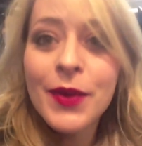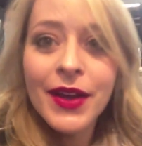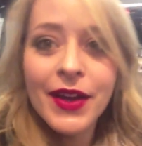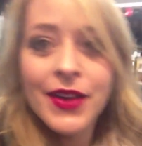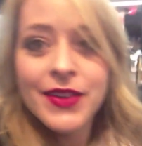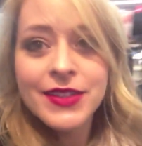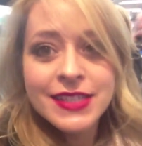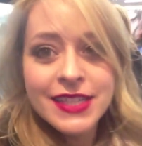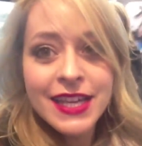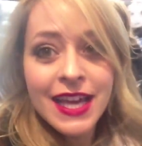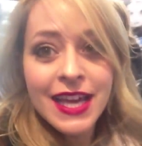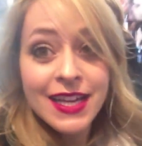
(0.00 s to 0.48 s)
we're
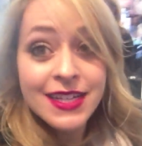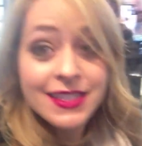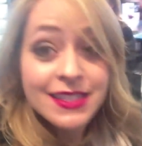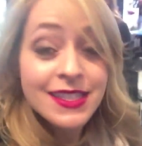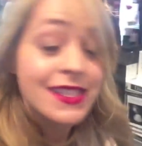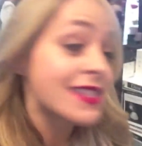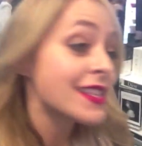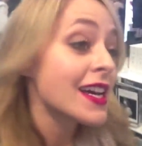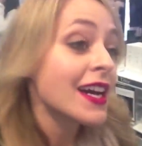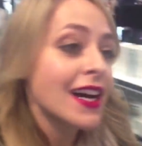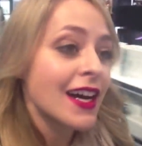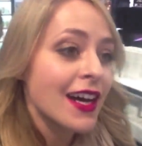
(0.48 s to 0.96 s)
going to get
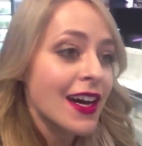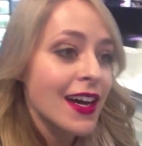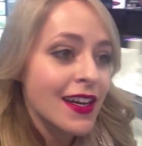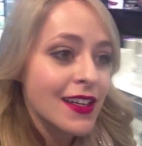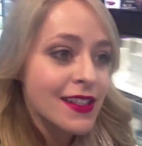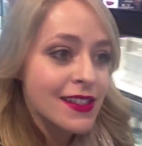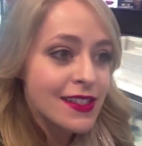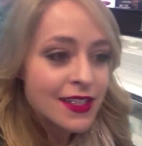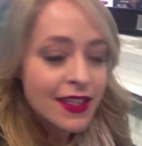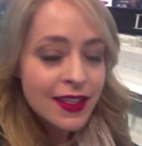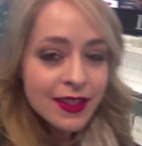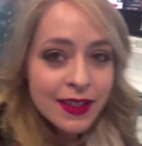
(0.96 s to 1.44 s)

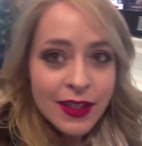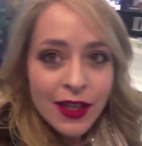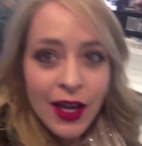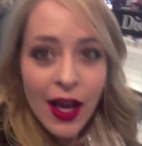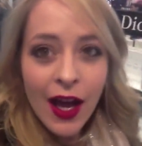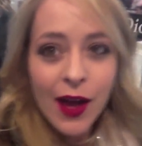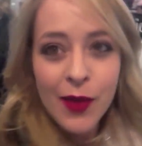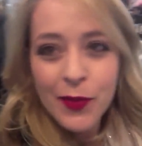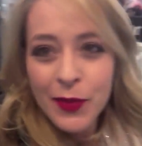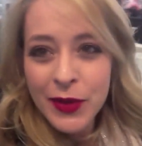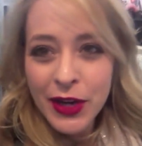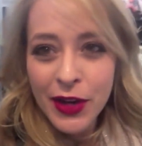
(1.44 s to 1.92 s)
dessert.
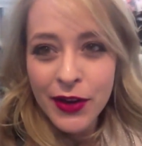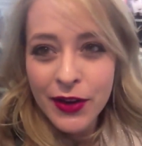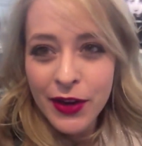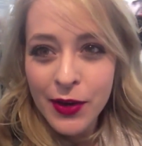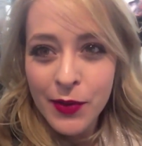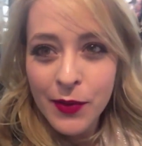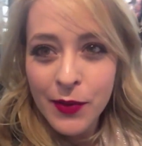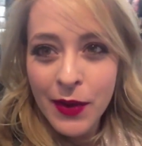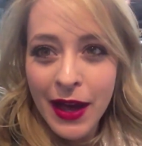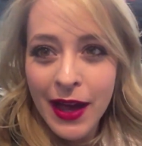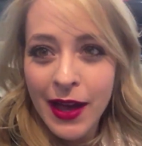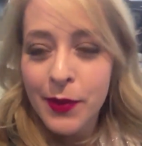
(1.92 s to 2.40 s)
And we don't
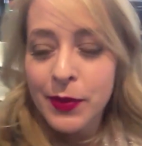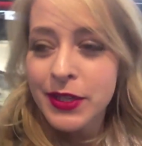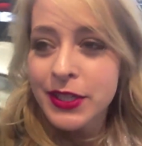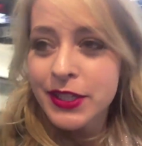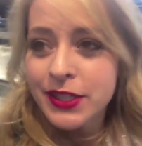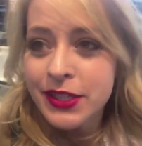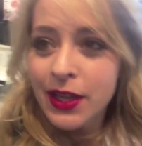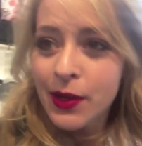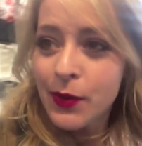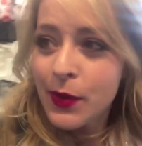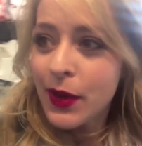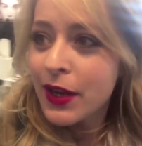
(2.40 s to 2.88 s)
know where, we're
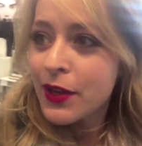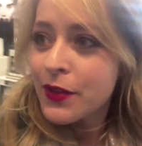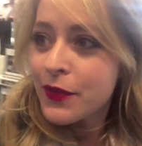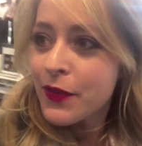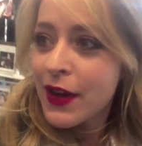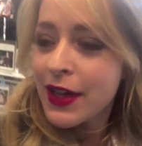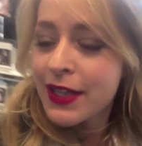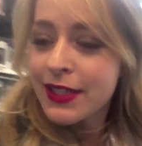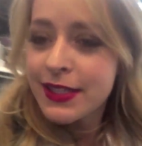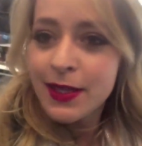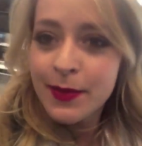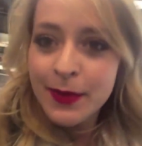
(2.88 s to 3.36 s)
just we're gonna
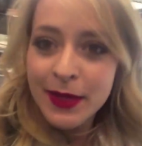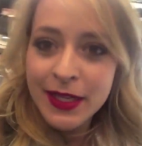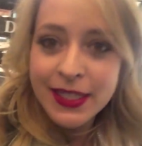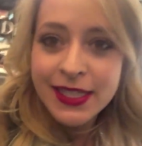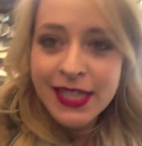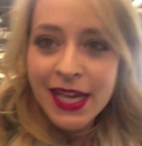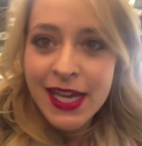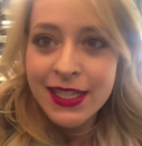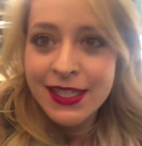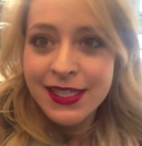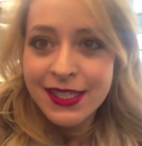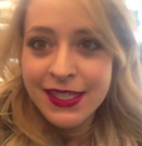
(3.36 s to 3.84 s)
find something
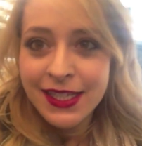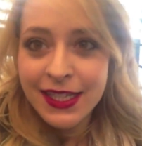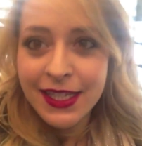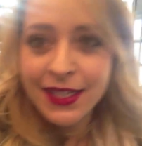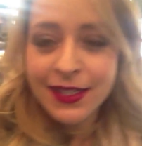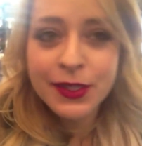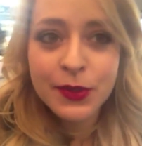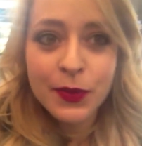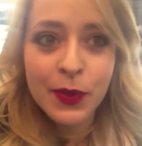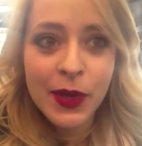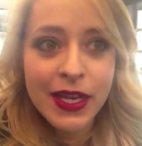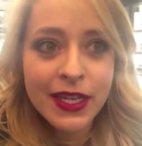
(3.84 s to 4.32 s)
tasty
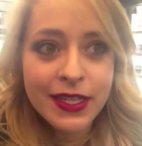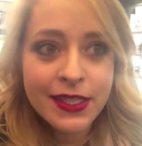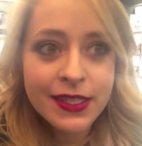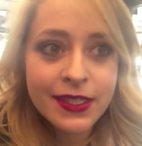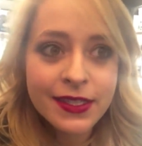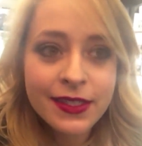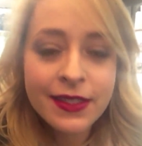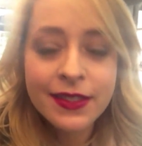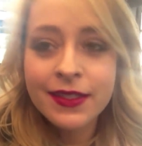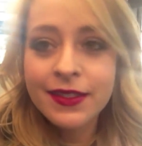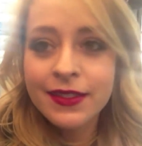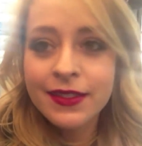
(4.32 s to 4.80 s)
and sweet.